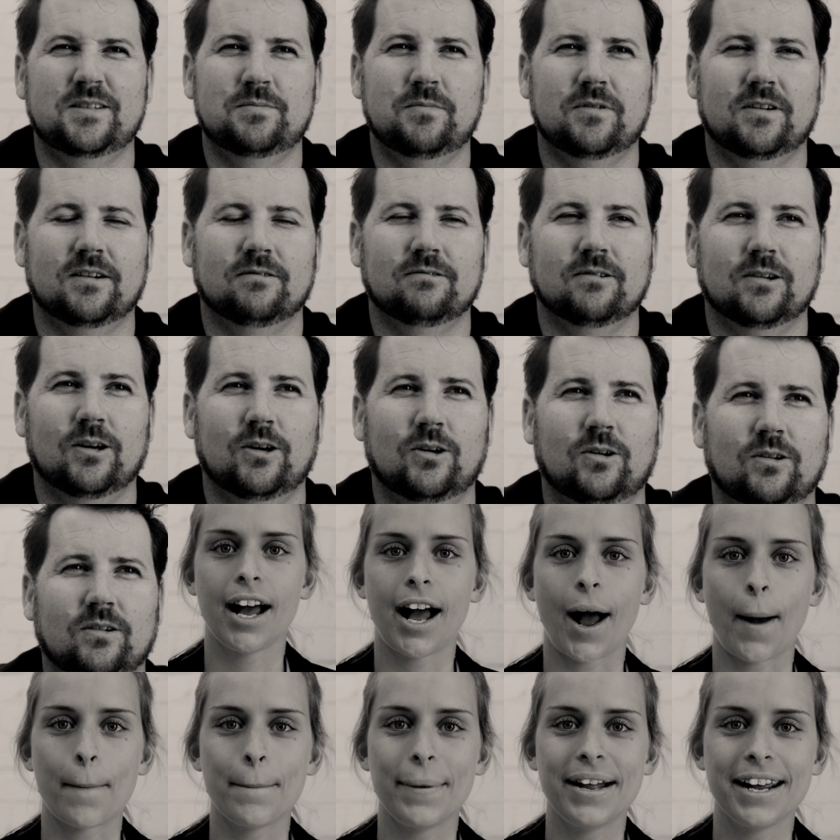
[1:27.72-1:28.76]
is my role?
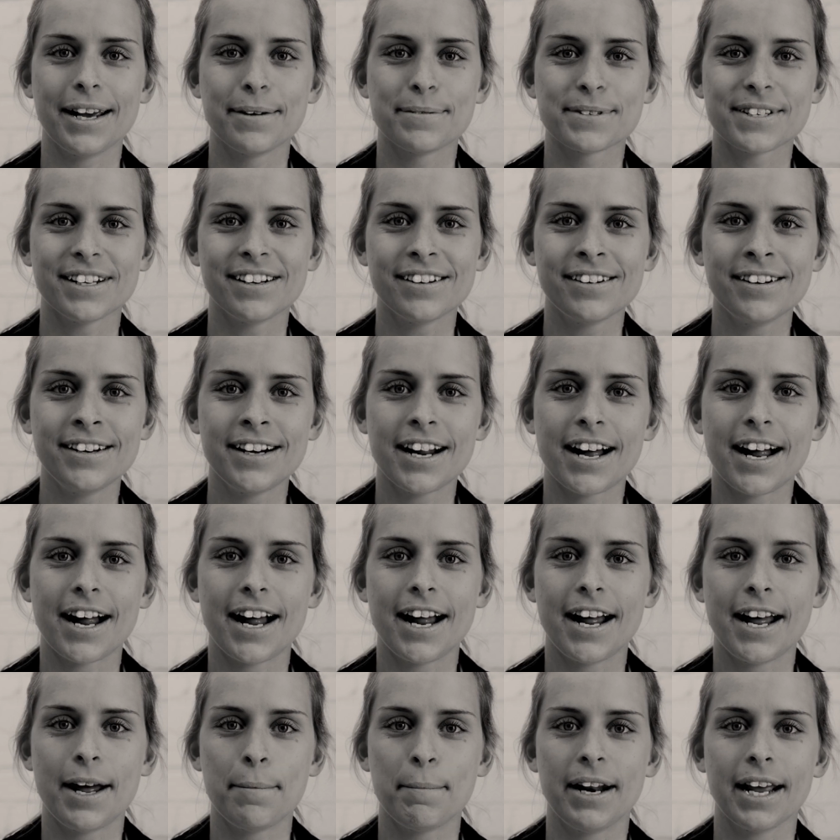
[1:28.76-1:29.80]
My name's Lauren.
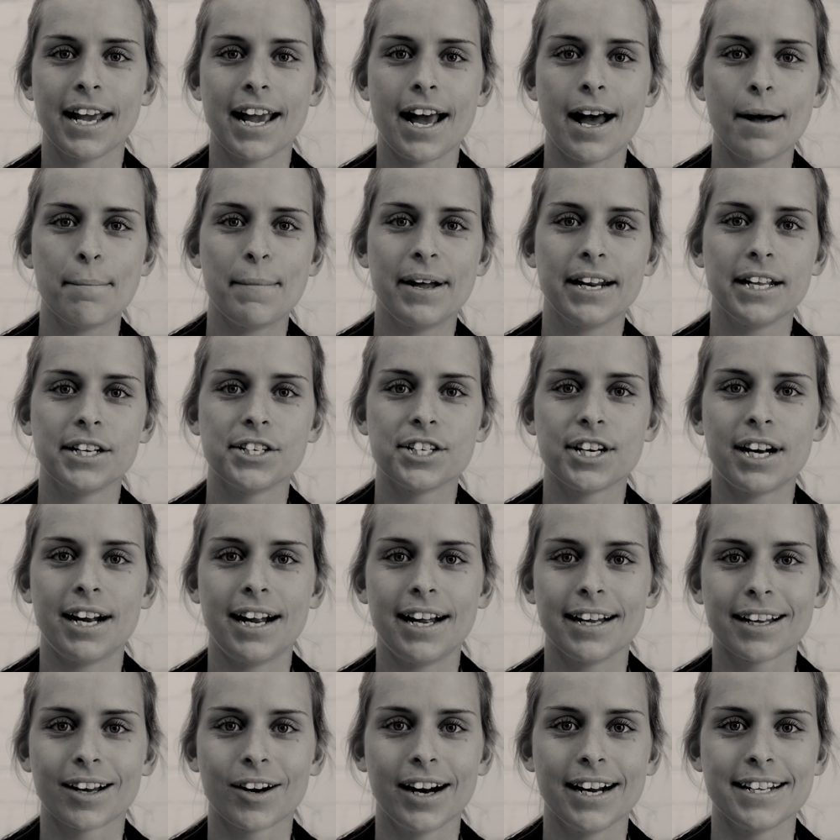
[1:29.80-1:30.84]
I'm an account manager
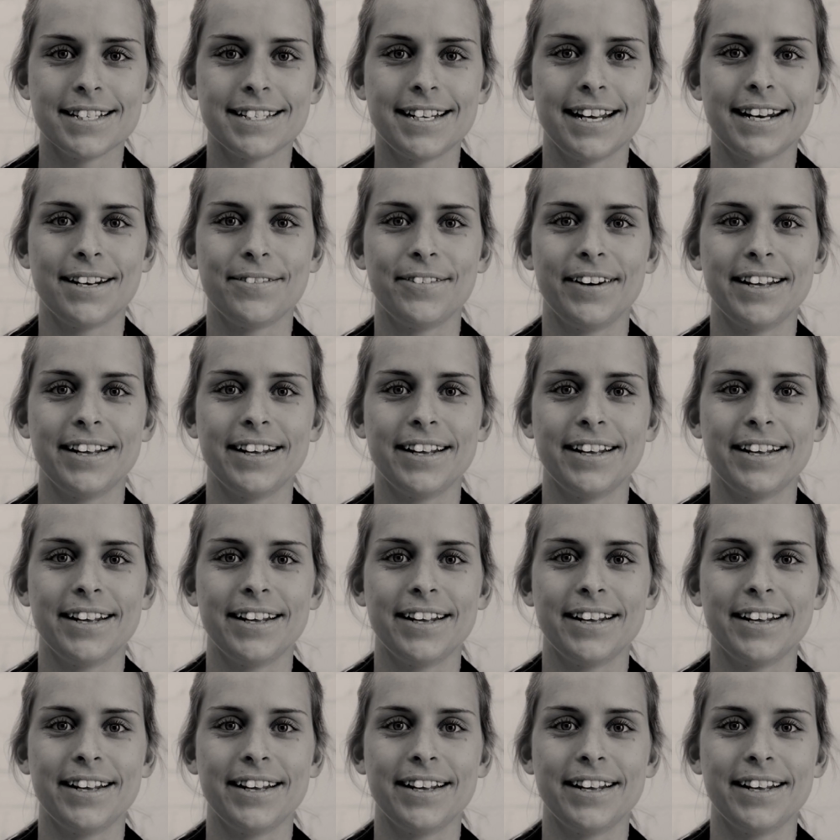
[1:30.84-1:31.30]
at Grand Stand